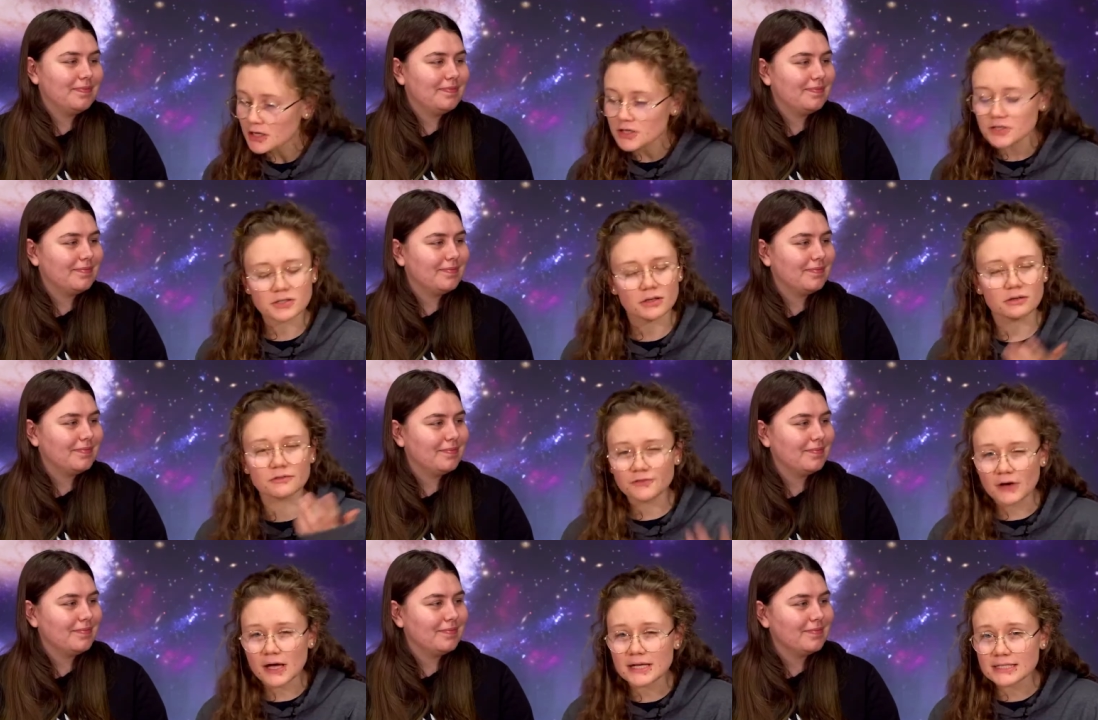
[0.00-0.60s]
Speaker 1: So,
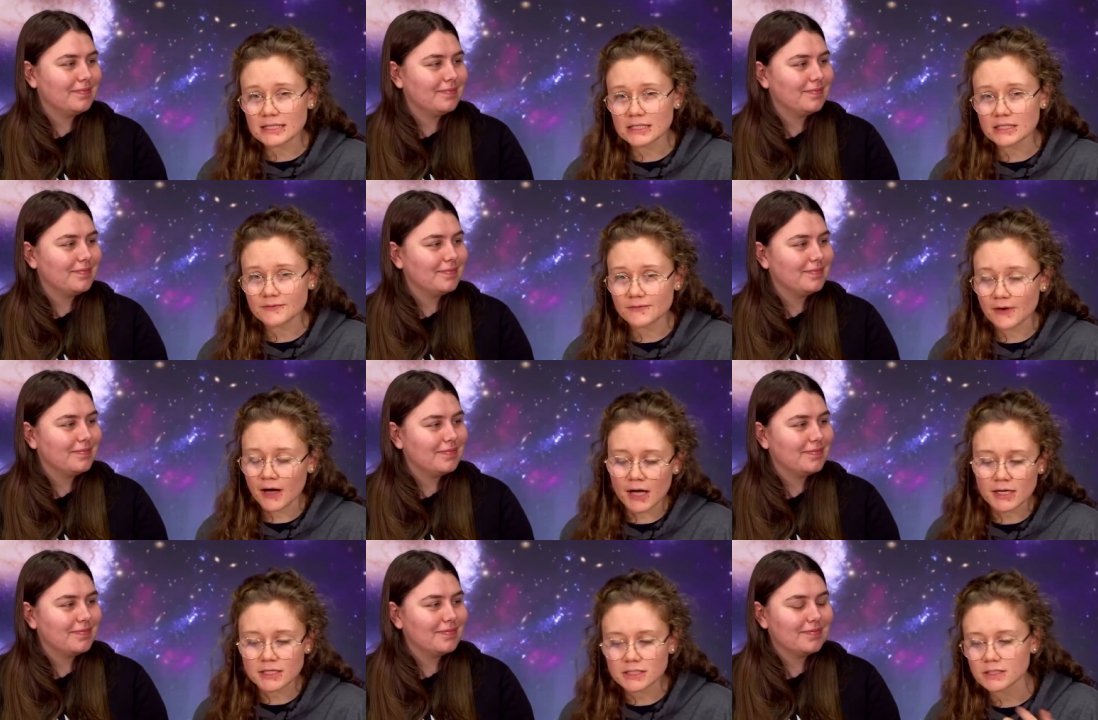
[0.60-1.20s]
first things
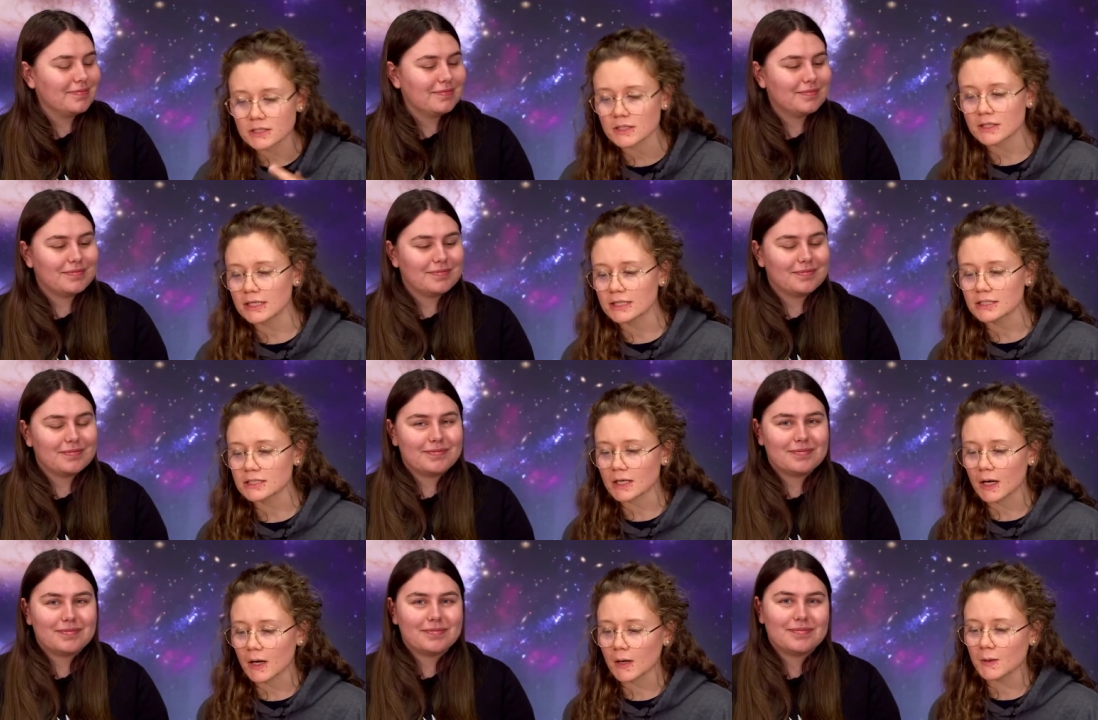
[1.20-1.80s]
first, you need
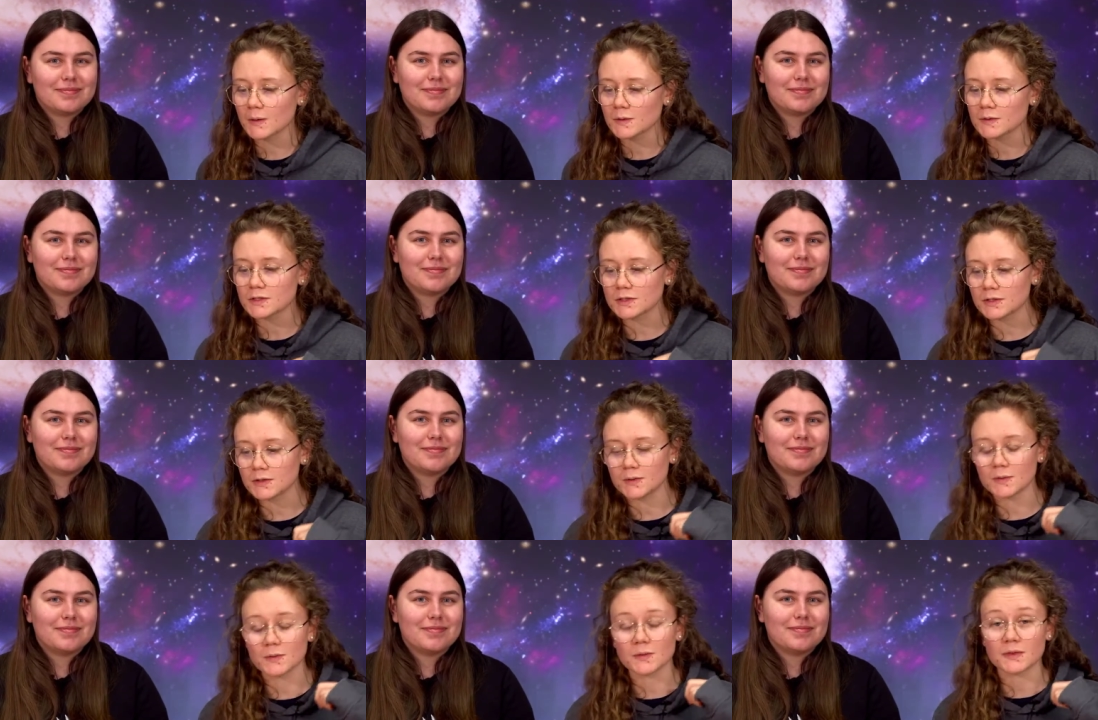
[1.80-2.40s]
to go
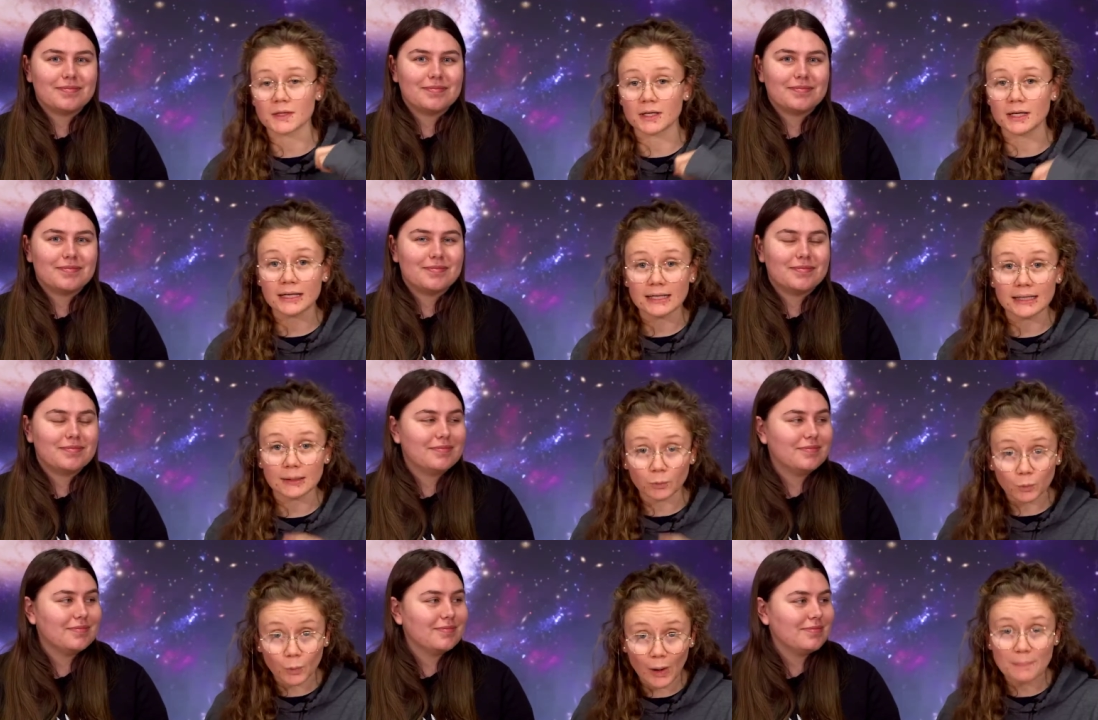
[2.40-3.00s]
to
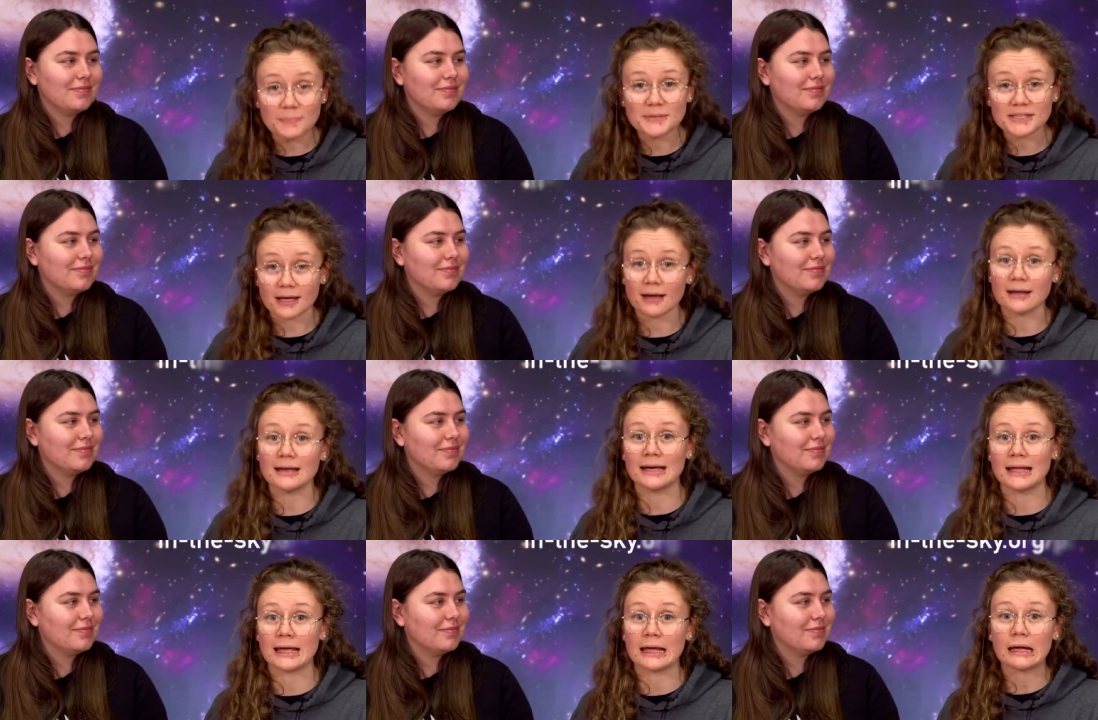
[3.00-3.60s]
the
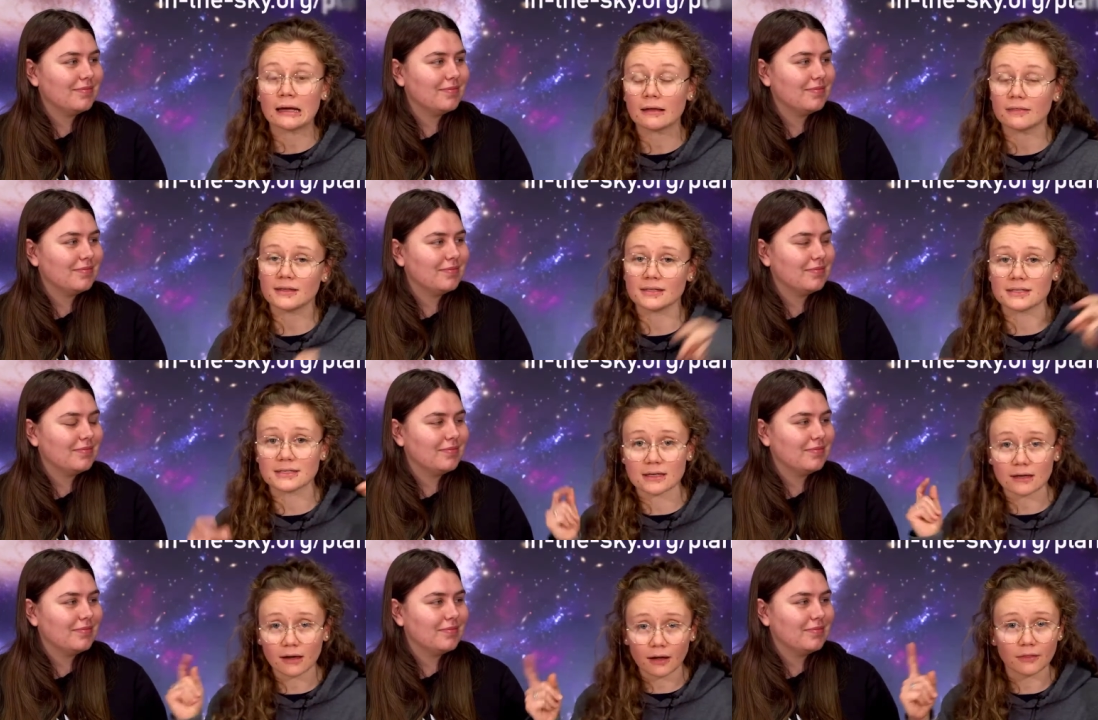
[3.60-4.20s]
website link
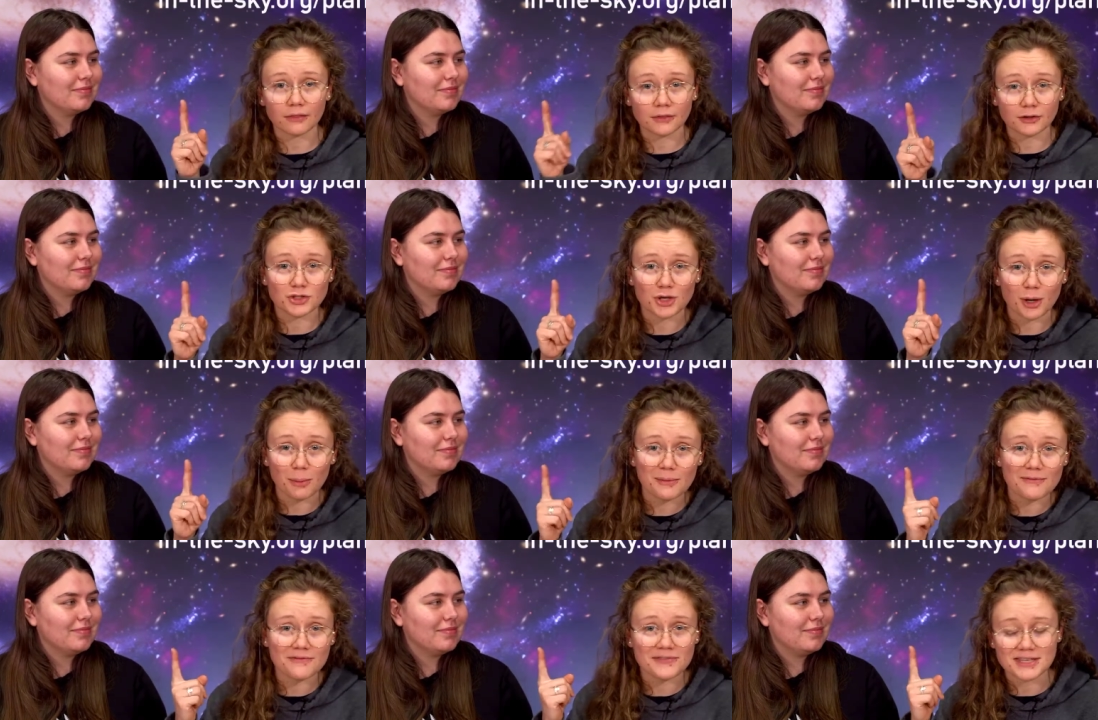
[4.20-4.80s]
that's at the
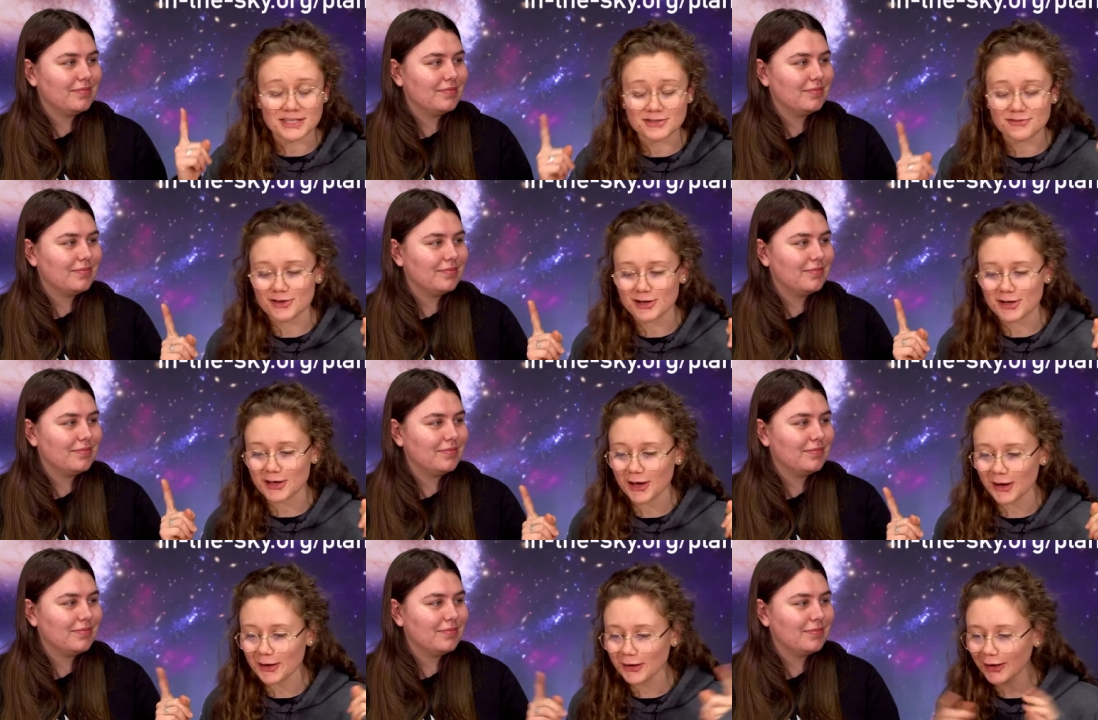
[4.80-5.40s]
top of this
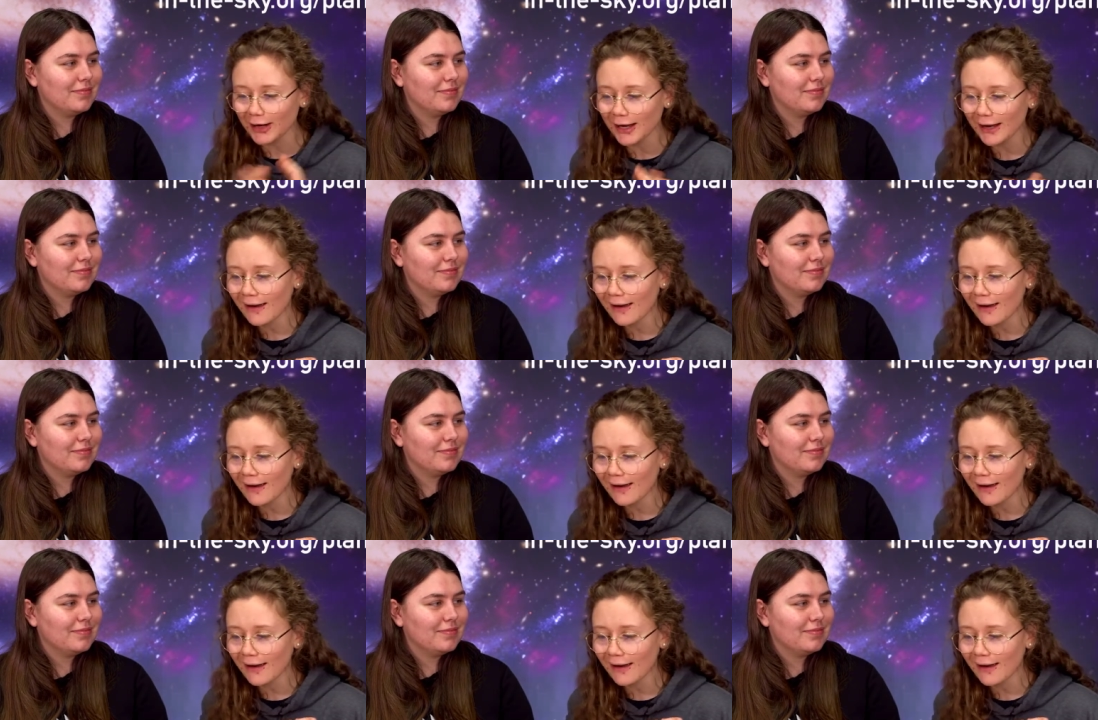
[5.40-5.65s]
video